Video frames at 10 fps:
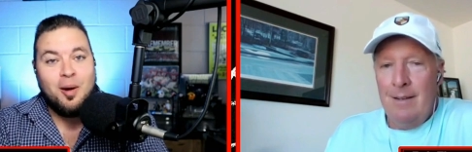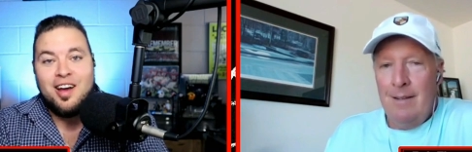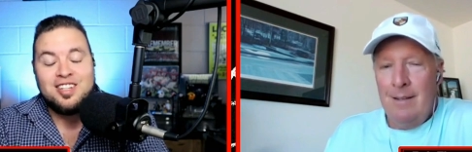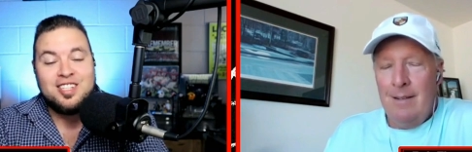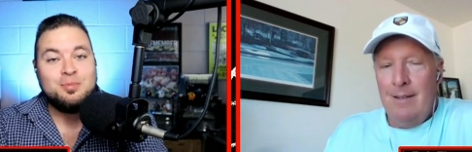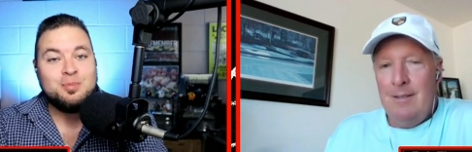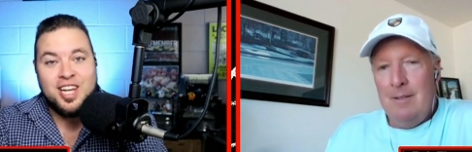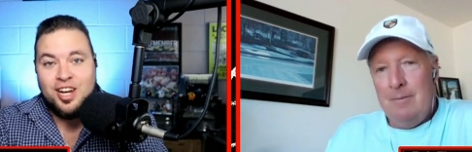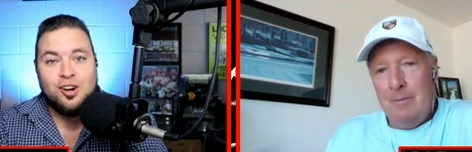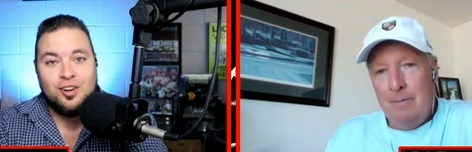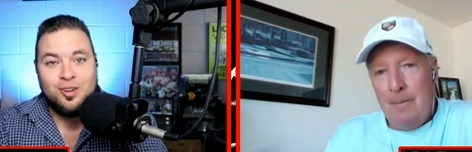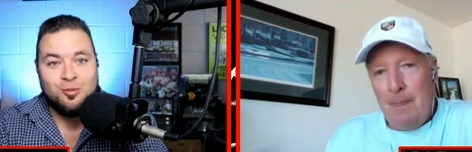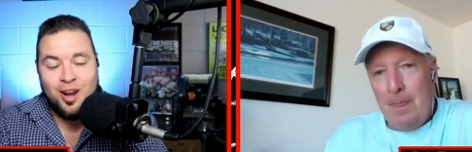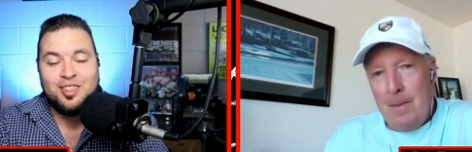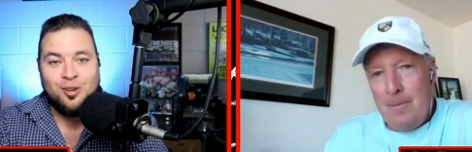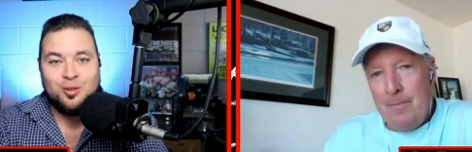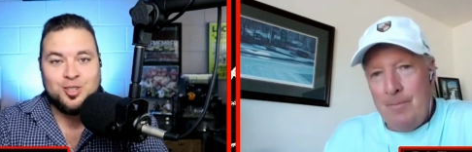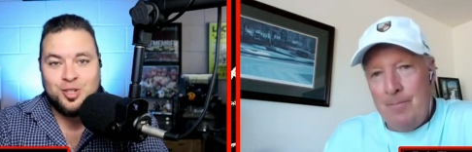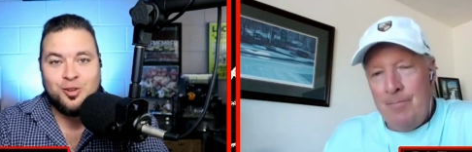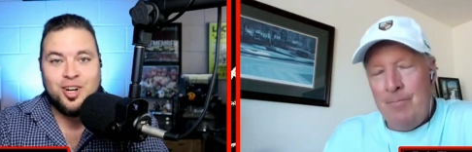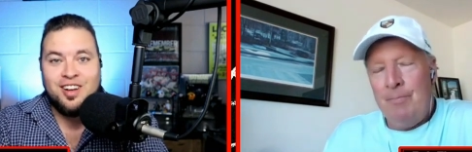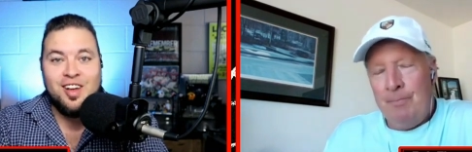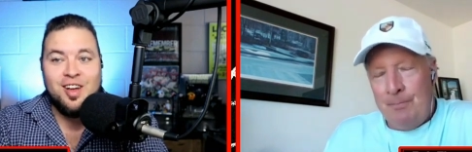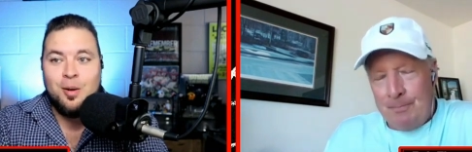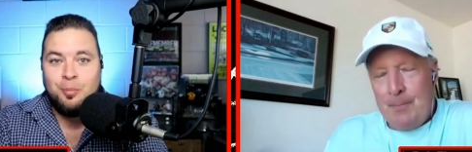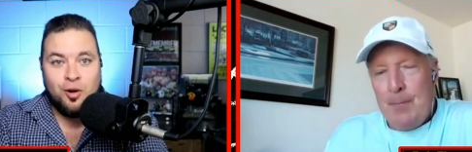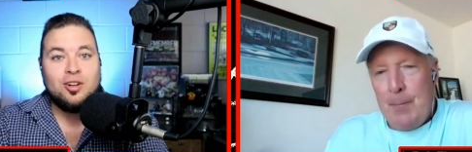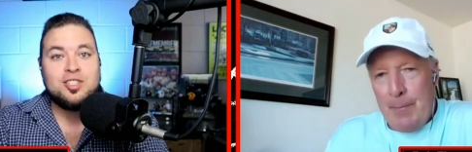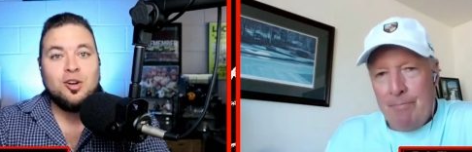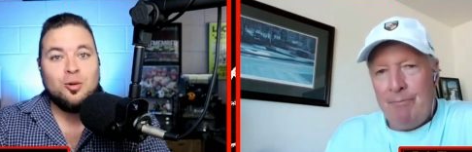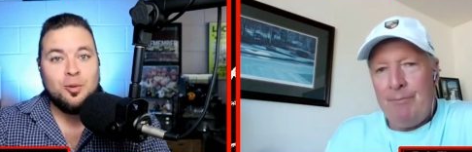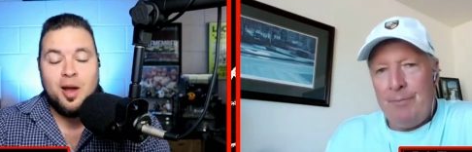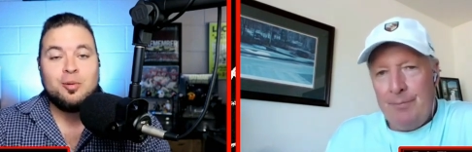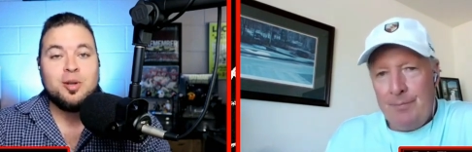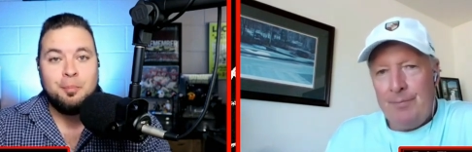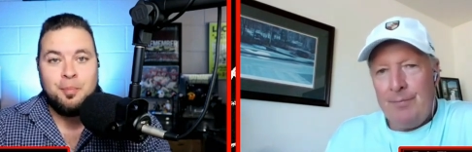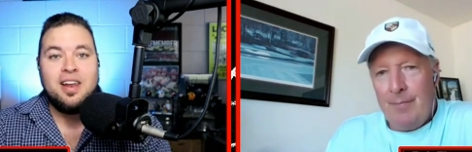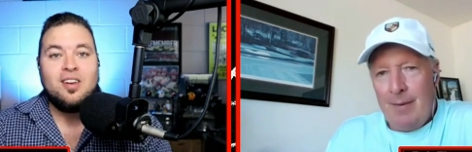Speaker 1: buy the team's gear right there on the screen but also to be able to bet